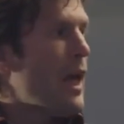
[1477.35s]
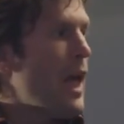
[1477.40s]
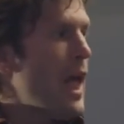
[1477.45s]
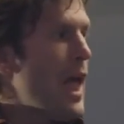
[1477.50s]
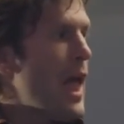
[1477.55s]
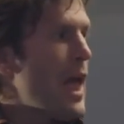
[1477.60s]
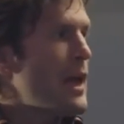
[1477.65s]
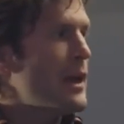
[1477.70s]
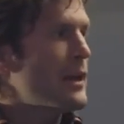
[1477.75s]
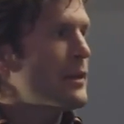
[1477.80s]

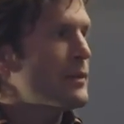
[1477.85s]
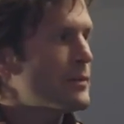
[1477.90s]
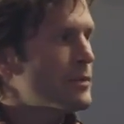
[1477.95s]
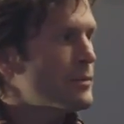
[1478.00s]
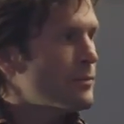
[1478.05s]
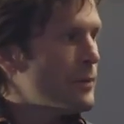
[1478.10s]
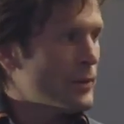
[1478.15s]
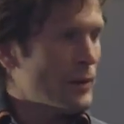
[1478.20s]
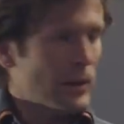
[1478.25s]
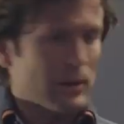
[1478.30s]
And
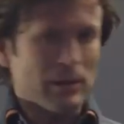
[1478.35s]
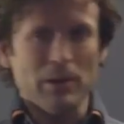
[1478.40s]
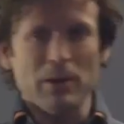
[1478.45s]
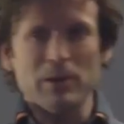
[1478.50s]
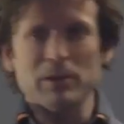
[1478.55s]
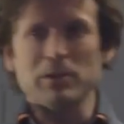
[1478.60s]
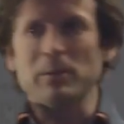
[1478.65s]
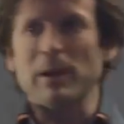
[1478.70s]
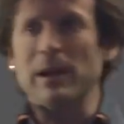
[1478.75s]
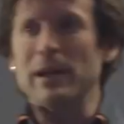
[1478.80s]
with their
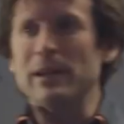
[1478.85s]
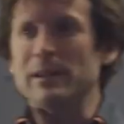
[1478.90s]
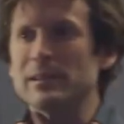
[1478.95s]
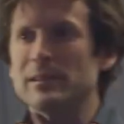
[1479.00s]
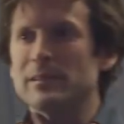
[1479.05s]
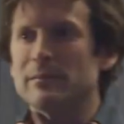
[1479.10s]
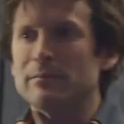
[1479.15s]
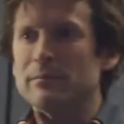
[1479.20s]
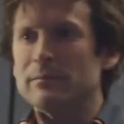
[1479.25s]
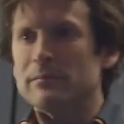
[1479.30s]
close
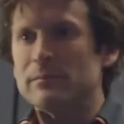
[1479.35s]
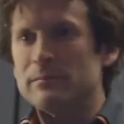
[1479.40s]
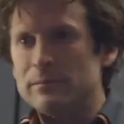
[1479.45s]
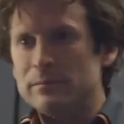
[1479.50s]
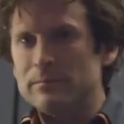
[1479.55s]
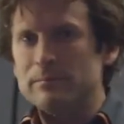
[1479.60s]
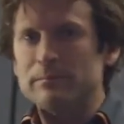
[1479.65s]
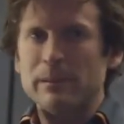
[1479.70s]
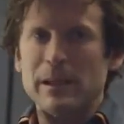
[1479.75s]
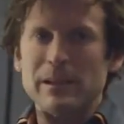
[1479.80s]
rates,
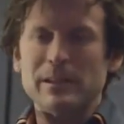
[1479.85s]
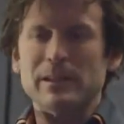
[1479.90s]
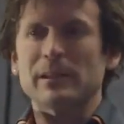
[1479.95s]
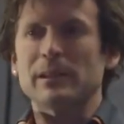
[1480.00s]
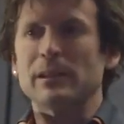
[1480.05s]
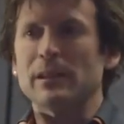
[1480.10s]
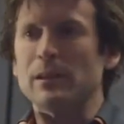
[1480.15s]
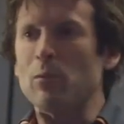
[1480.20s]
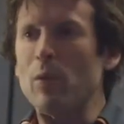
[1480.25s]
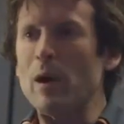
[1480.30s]

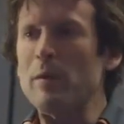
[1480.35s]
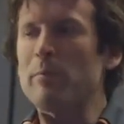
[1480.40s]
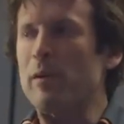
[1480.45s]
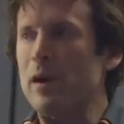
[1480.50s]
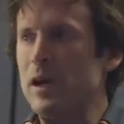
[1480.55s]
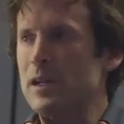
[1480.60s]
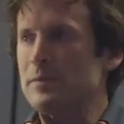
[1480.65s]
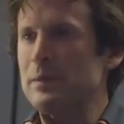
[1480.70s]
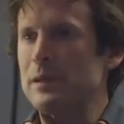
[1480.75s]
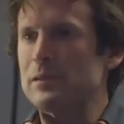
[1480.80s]
basically one
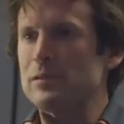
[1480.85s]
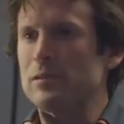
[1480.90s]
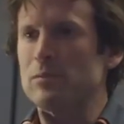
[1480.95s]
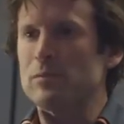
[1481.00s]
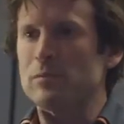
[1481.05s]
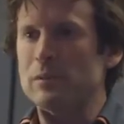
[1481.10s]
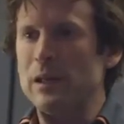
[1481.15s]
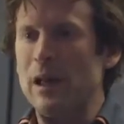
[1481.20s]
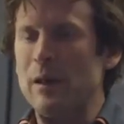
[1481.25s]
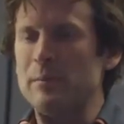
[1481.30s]
prospector
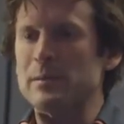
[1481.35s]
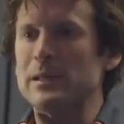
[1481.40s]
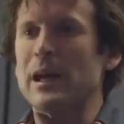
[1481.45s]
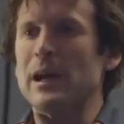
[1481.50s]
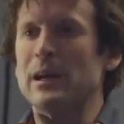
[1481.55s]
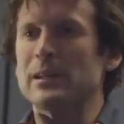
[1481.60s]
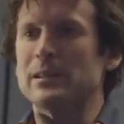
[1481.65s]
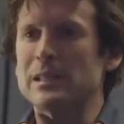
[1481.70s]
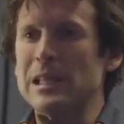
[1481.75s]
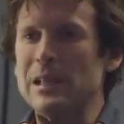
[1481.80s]
helps
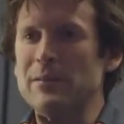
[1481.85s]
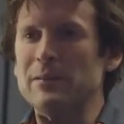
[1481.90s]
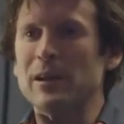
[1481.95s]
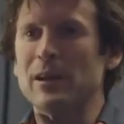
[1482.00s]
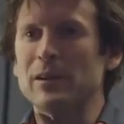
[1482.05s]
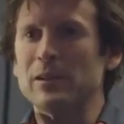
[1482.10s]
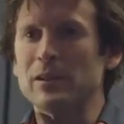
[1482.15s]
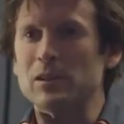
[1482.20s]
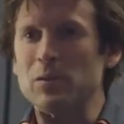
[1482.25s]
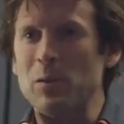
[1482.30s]
add
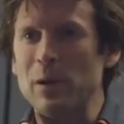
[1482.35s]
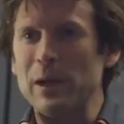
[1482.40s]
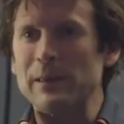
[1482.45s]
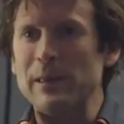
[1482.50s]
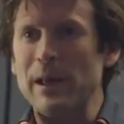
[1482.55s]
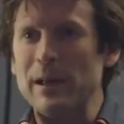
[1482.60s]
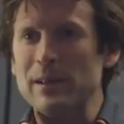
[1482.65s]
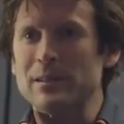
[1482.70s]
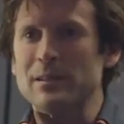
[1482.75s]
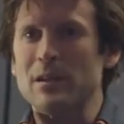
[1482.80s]

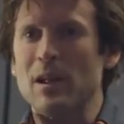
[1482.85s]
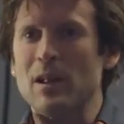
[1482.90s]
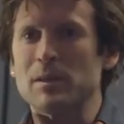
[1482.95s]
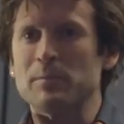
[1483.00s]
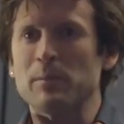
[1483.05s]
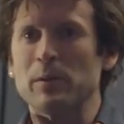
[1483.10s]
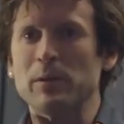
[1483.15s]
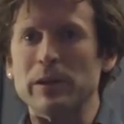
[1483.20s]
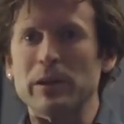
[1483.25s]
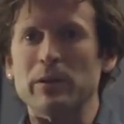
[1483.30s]

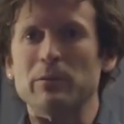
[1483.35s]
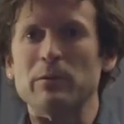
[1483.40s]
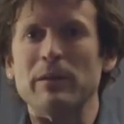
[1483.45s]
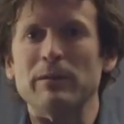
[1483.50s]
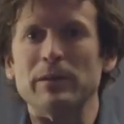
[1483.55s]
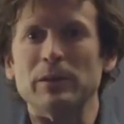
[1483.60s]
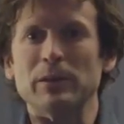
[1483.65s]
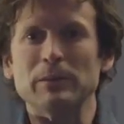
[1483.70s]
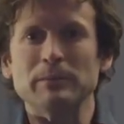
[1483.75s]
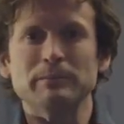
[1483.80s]
$720,000 per year in
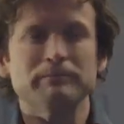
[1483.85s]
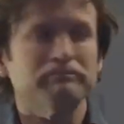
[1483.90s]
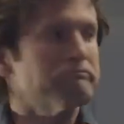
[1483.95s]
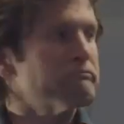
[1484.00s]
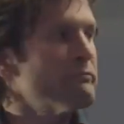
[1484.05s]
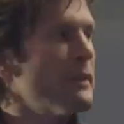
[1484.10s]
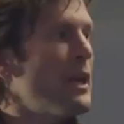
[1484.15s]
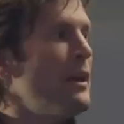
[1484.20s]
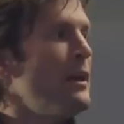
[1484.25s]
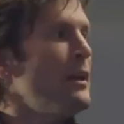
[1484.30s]
revenue.
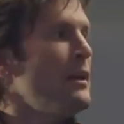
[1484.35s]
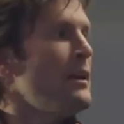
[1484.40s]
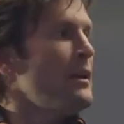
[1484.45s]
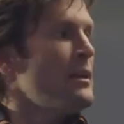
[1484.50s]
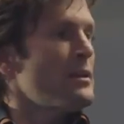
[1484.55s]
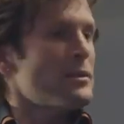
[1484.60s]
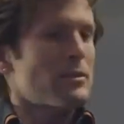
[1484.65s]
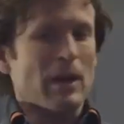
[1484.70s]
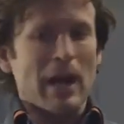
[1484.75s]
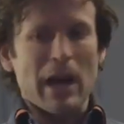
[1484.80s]

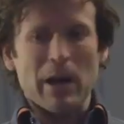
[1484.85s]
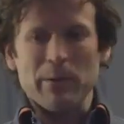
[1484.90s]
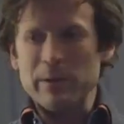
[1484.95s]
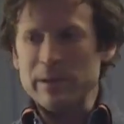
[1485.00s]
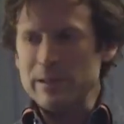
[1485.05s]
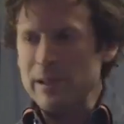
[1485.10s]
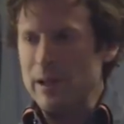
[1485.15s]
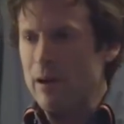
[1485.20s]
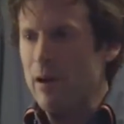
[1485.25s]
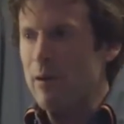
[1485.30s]
So
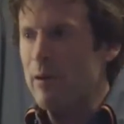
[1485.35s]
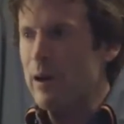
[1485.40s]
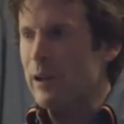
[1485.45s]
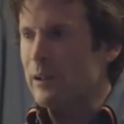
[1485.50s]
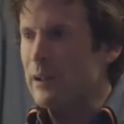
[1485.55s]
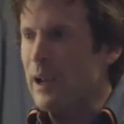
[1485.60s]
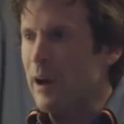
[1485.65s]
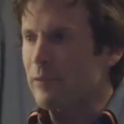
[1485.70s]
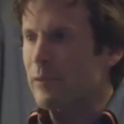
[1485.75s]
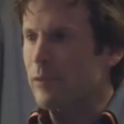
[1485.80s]
Acme's like, all right,
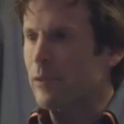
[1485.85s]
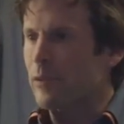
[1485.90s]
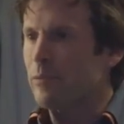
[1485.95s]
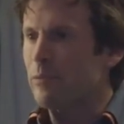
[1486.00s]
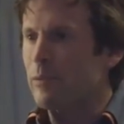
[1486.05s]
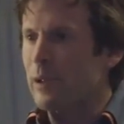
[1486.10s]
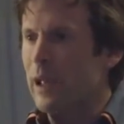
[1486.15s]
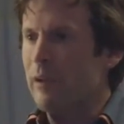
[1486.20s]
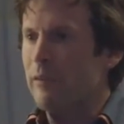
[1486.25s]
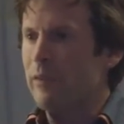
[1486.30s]
after
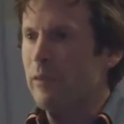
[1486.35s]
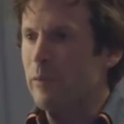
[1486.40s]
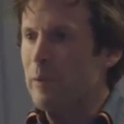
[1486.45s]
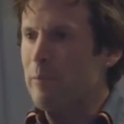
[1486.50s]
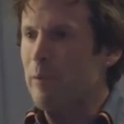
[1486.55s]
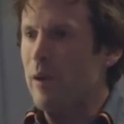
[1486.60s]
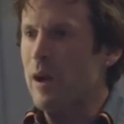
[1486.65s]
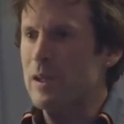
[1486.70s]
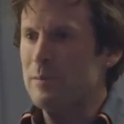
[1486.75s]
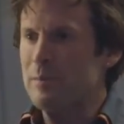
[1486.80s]
we have three
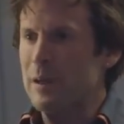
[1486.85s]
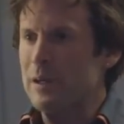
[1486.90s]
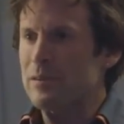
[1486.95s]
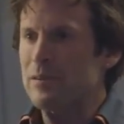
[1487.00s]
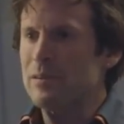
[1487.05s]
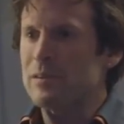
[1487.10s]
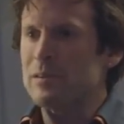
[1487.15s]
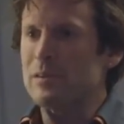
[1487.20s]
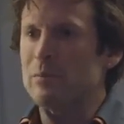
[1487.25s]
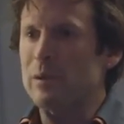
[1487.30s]

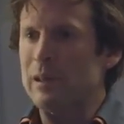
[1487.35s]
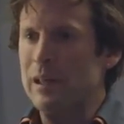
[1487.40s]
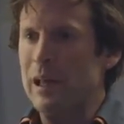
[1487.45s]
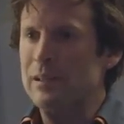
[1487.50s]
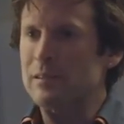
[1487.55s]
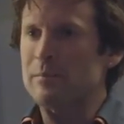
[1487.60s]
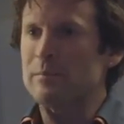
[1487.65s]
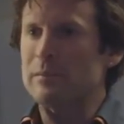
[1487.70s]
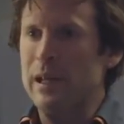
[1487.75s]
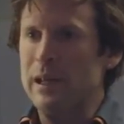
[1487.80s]
prospectors and we have
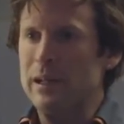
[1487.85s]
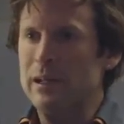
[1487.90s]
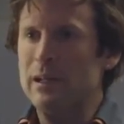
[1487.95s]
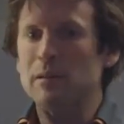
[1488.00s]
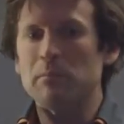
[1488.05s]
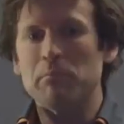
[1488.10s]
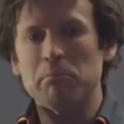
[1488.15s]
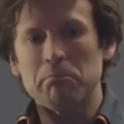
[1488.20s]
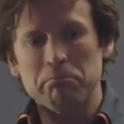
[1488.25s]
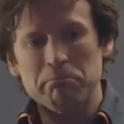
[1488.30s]
some
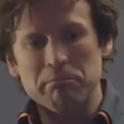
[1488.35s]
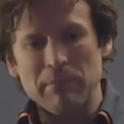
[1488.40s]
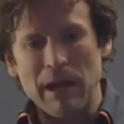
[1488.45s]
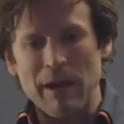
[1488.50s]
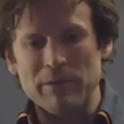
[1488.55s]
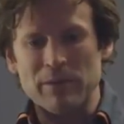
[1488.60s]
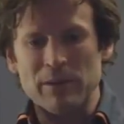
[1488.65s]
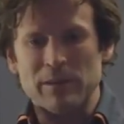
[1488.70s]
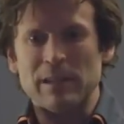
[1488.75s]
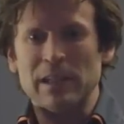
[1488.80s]
data,
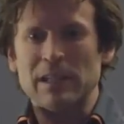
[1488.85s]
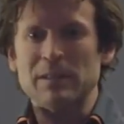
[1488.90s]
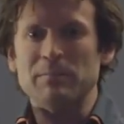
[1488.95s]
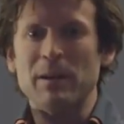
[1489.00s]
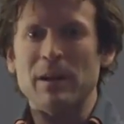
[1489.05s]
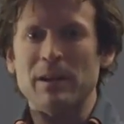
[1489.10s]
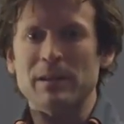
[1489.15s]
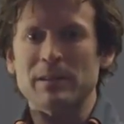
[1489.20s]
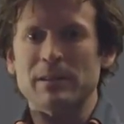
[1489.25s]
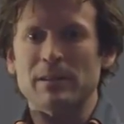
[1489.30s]
after six
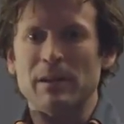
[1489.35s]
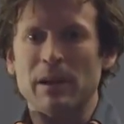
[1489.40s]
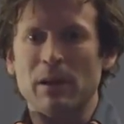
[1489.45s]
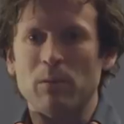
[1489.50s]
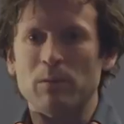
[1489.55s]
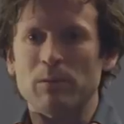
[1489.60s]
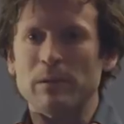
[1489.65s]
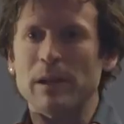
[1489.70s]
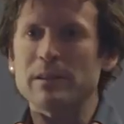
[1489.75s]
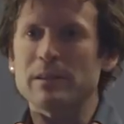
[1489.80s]
months, they're like,
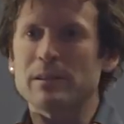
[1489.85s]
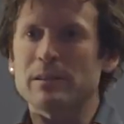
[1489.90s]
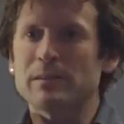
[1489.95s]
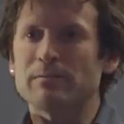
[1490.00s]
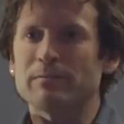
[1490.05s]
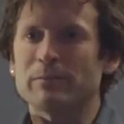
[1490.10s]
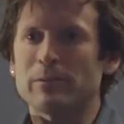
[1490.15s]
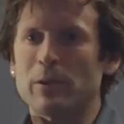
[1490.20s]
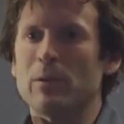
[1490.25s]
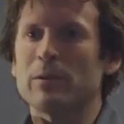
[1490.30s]
let's
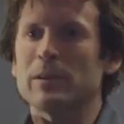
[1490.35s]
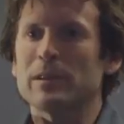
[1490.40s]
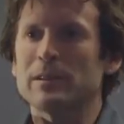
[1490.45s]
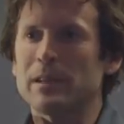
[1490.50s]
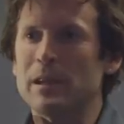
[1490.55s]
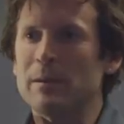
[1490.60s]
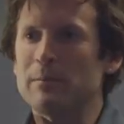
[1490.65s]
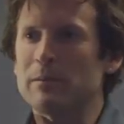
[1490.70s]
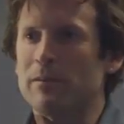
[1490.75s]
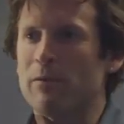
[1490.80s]
grow this
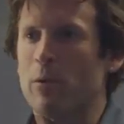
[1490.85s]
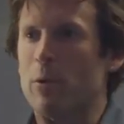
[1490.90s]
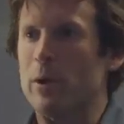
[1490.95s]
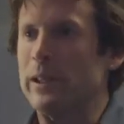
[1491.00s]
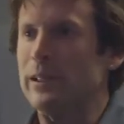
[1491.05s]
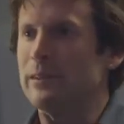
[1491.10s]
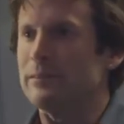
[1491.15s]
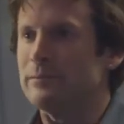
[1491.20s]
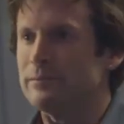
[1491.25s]
team to 40.